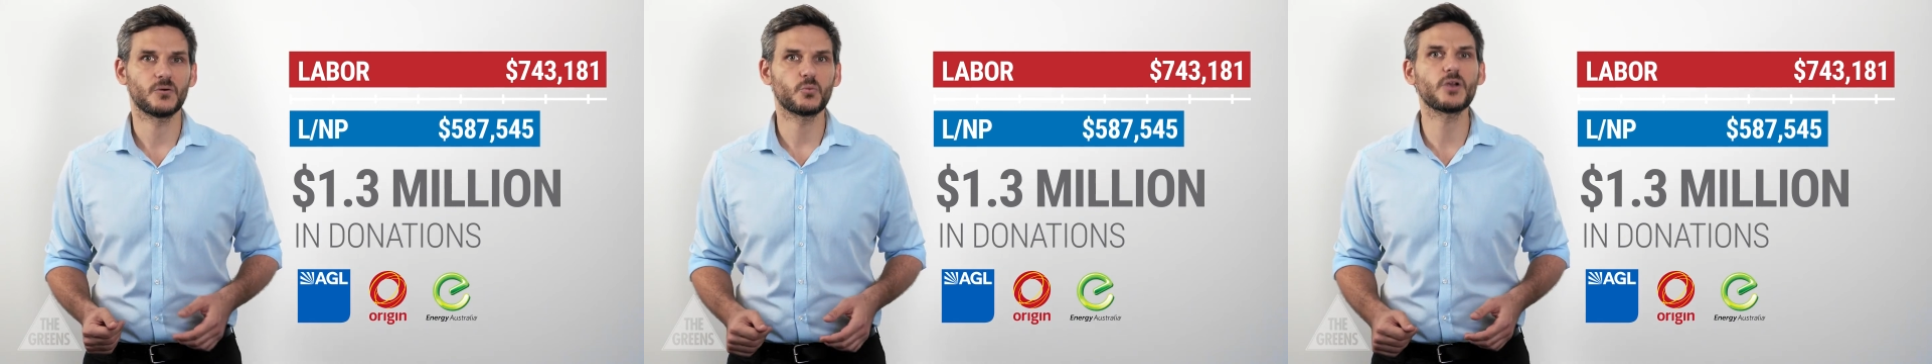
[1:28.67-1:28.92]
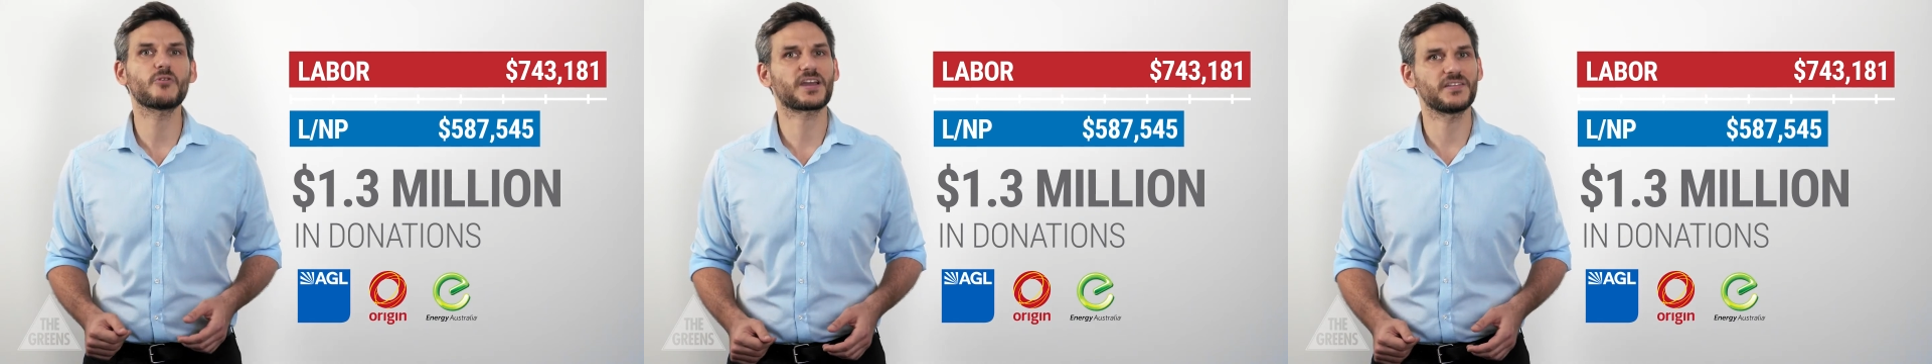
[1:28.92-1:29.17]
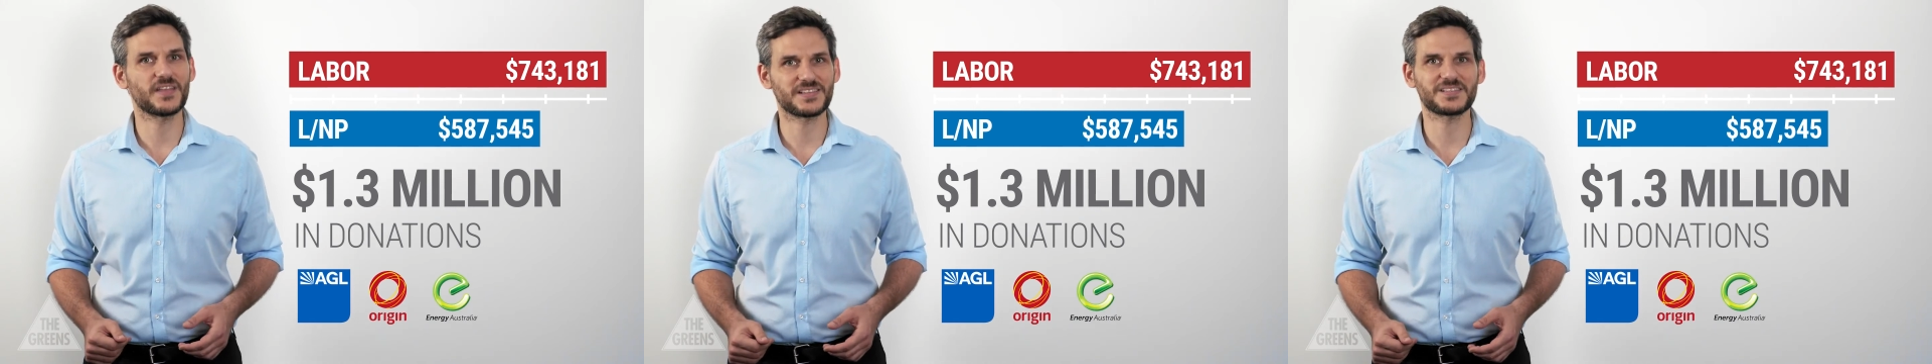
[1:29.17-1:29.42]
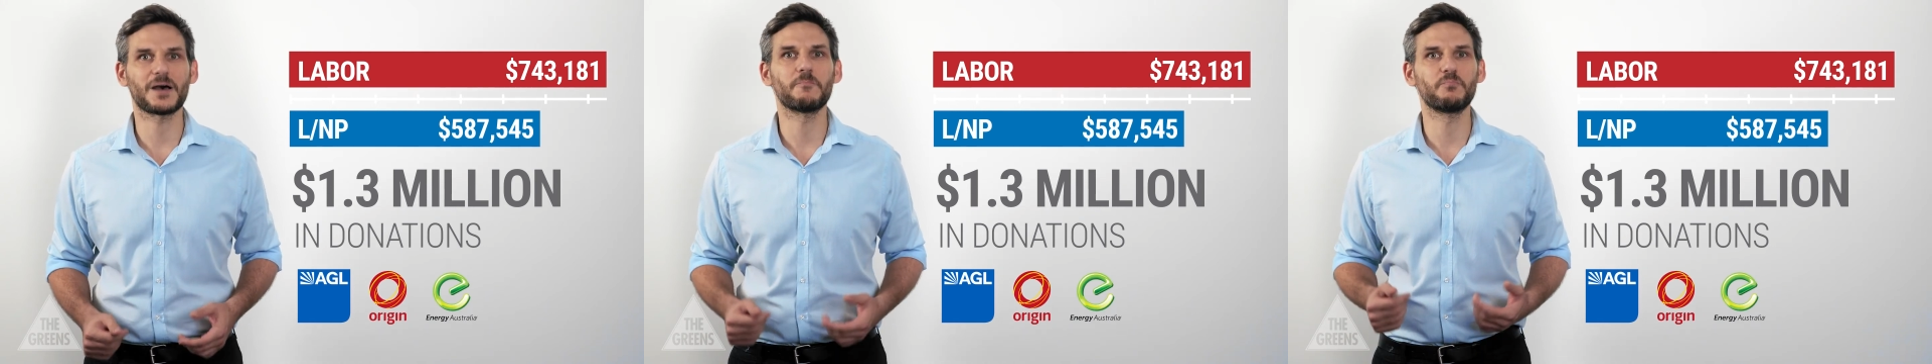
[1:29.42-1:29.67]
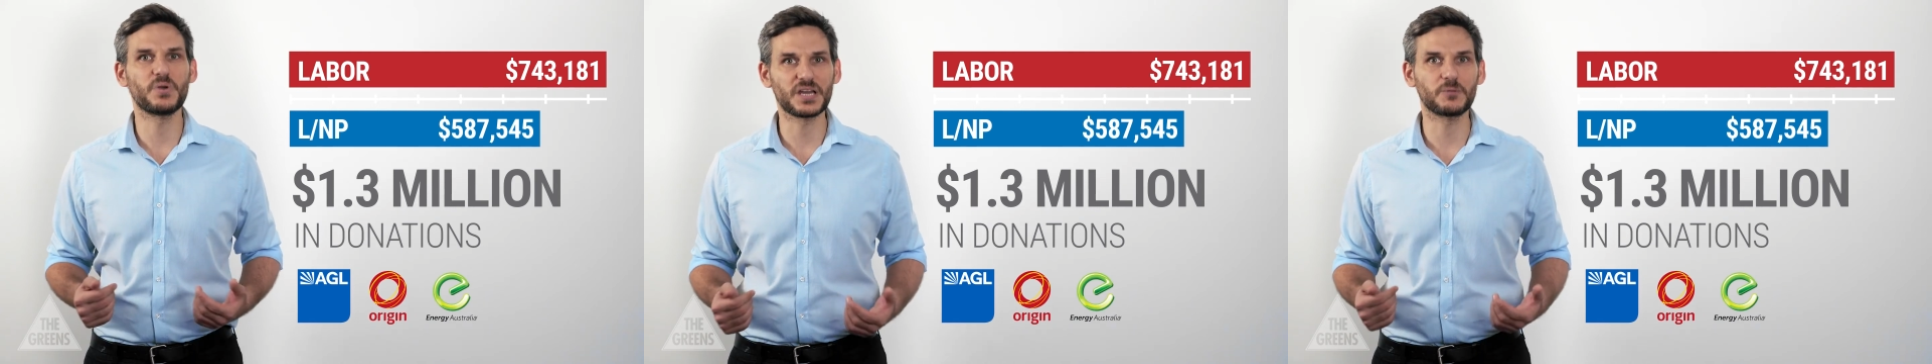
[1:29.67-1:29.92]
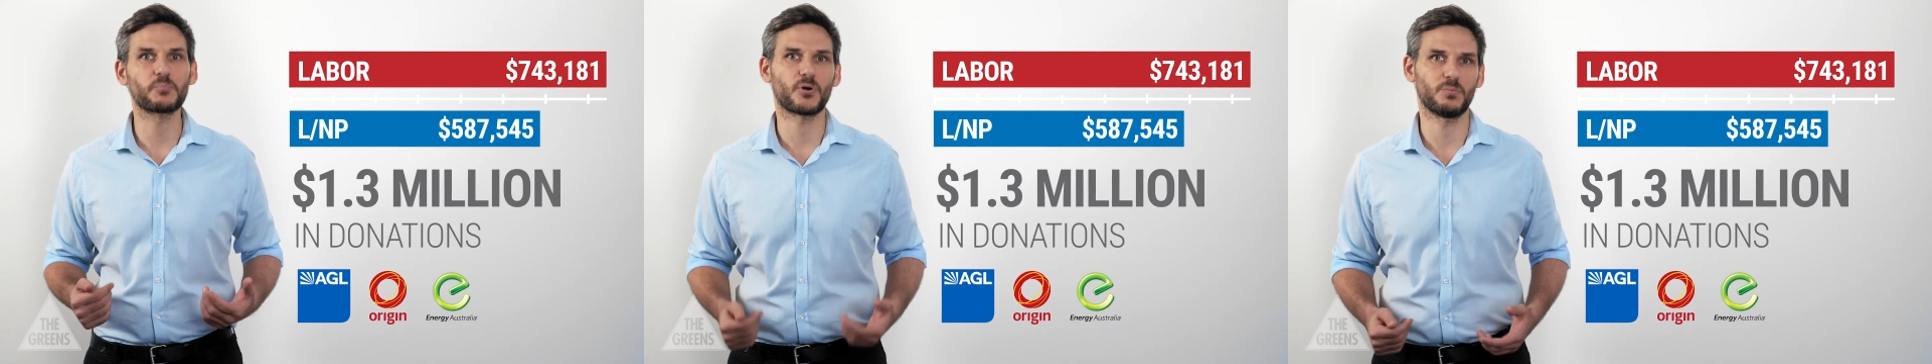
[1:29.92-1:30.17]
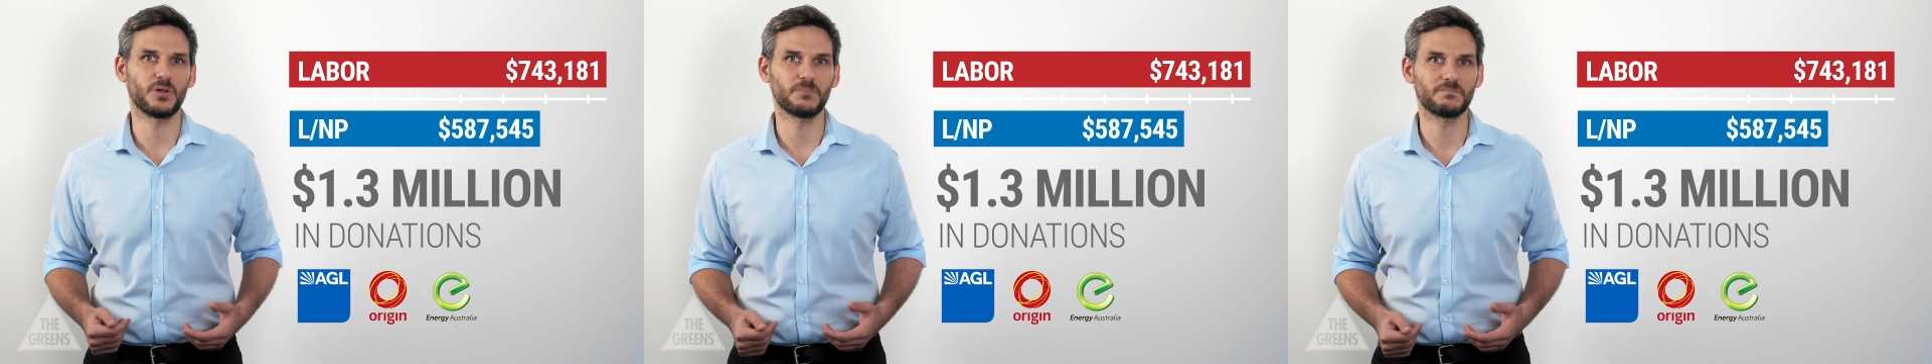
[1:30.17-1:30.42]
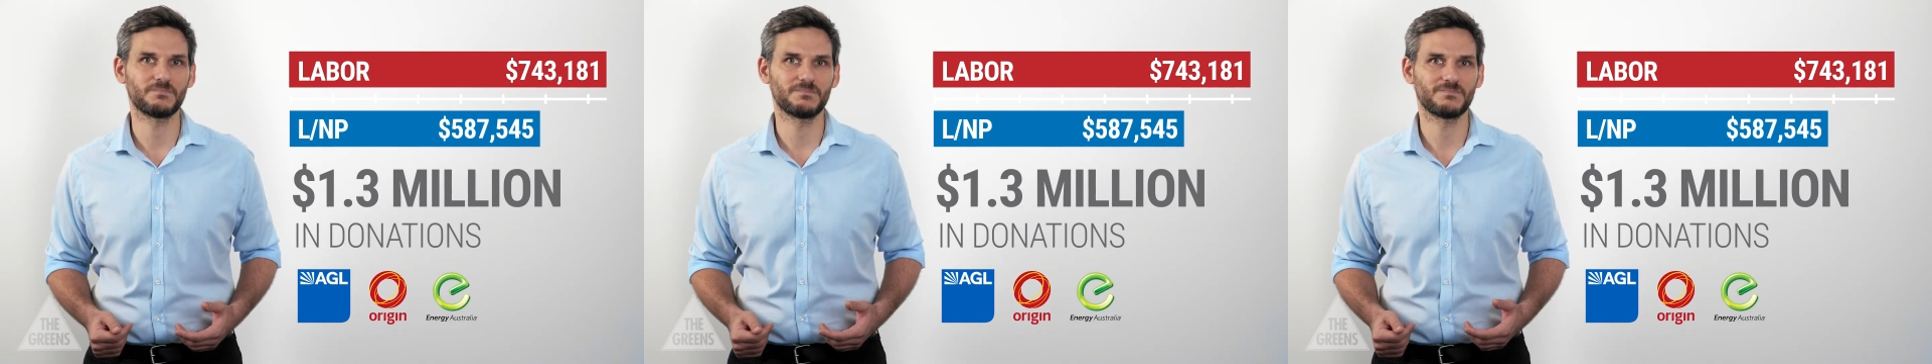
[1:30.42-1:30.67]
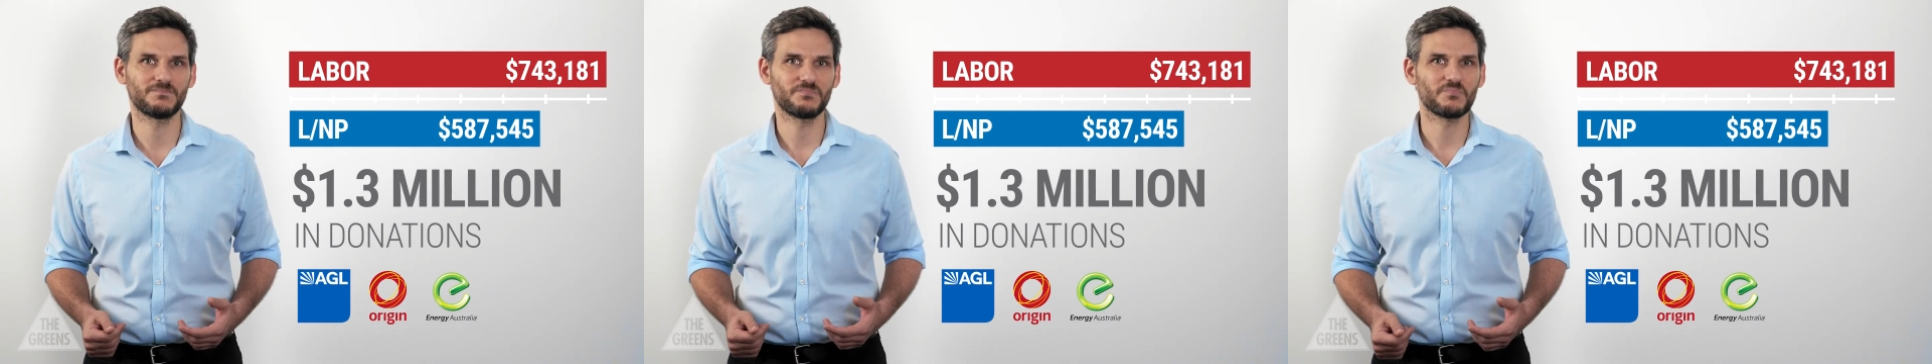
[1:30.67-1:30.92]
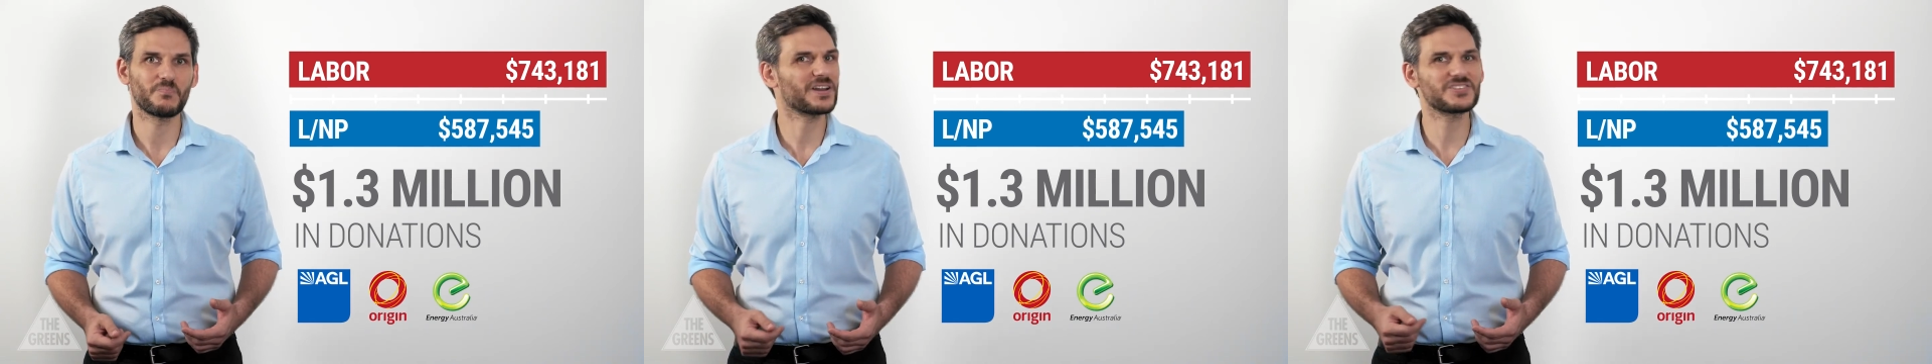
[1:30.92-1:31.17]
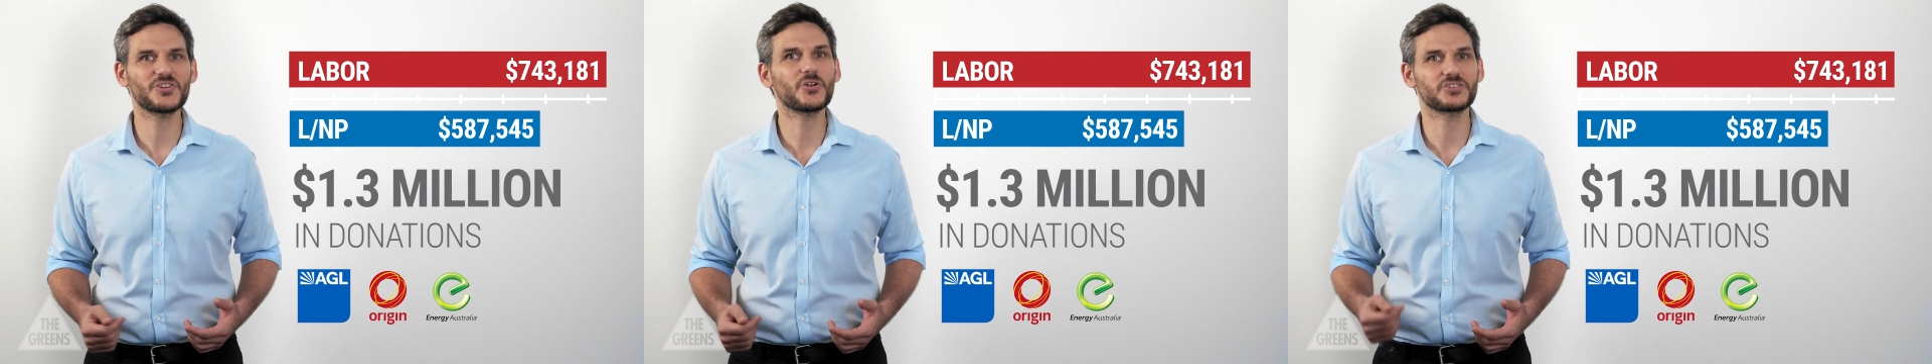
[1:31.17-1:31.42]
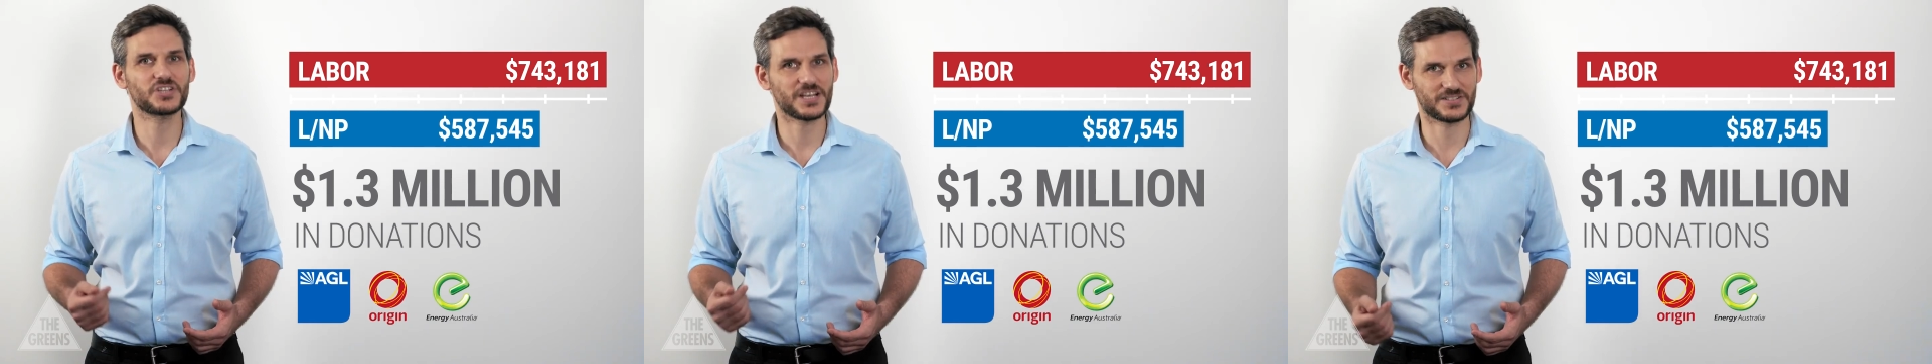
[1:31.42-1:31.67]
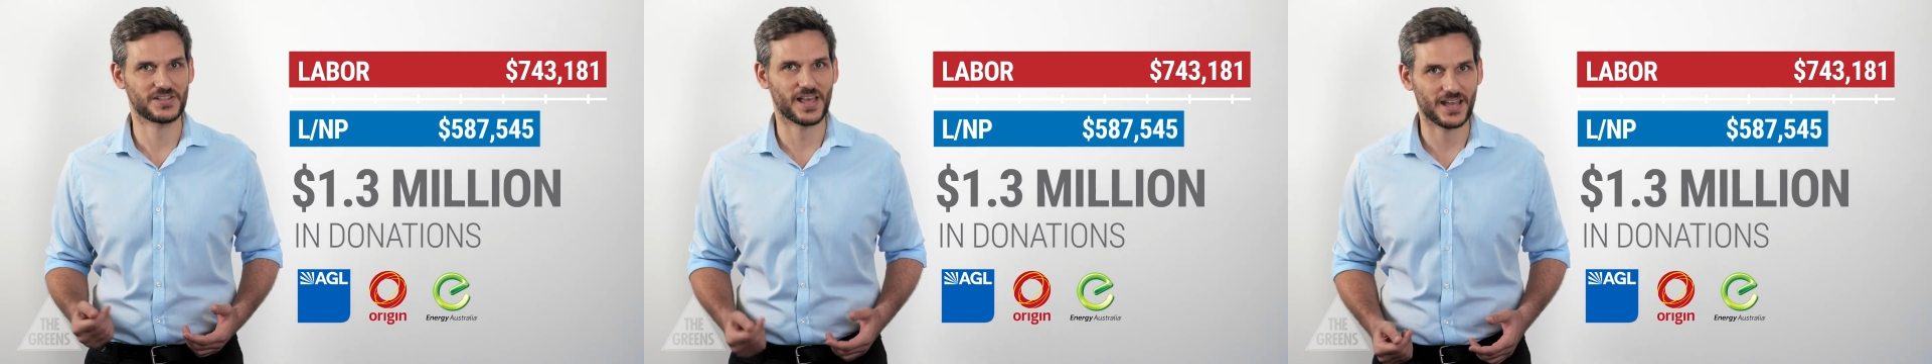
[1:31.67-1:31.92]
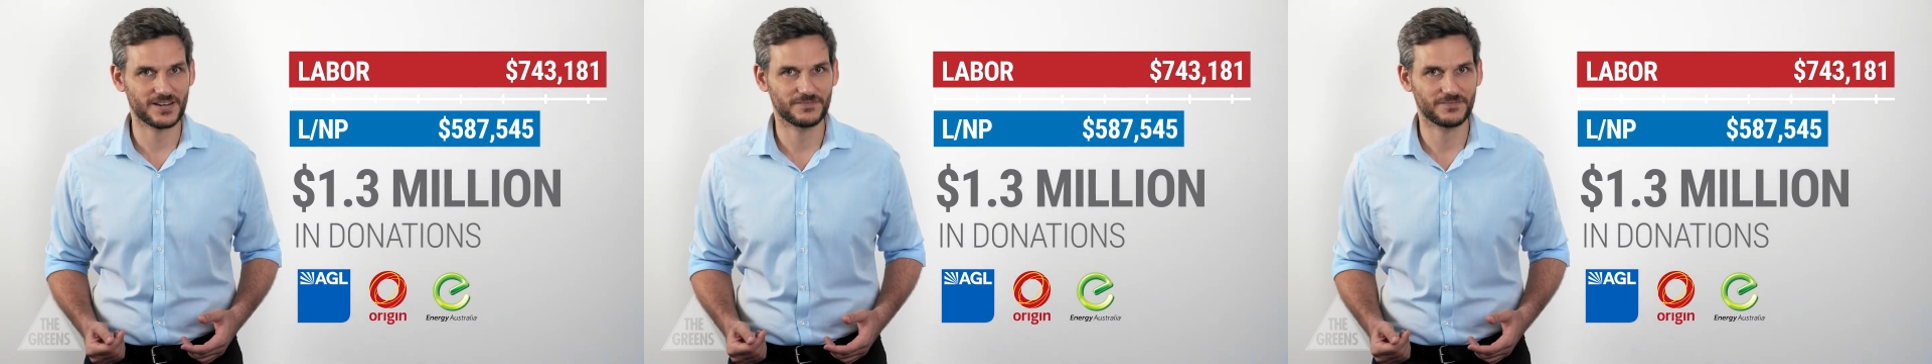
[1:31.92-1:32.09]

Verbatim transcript: We reckon that's a big problem. But it's not just that.